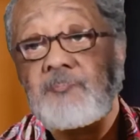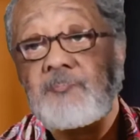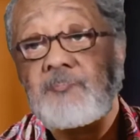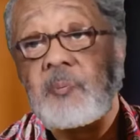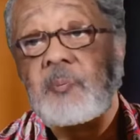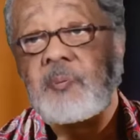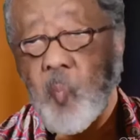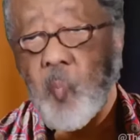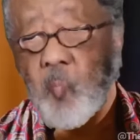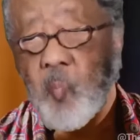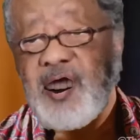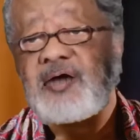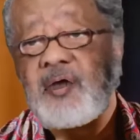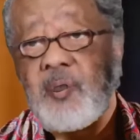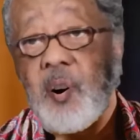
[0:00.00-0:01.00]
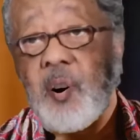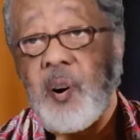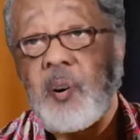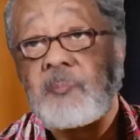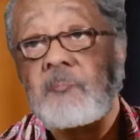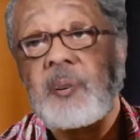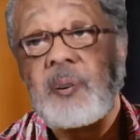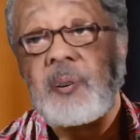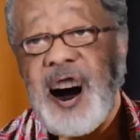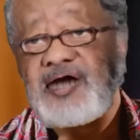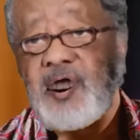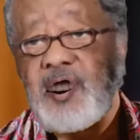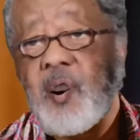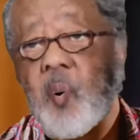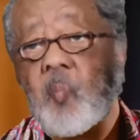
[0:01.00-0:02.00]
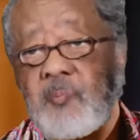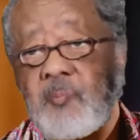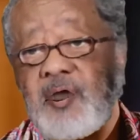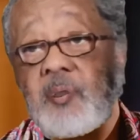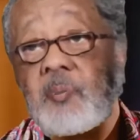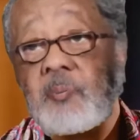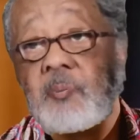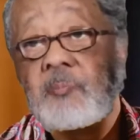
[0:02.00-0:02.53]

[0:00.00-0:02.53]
you win some and you lose some,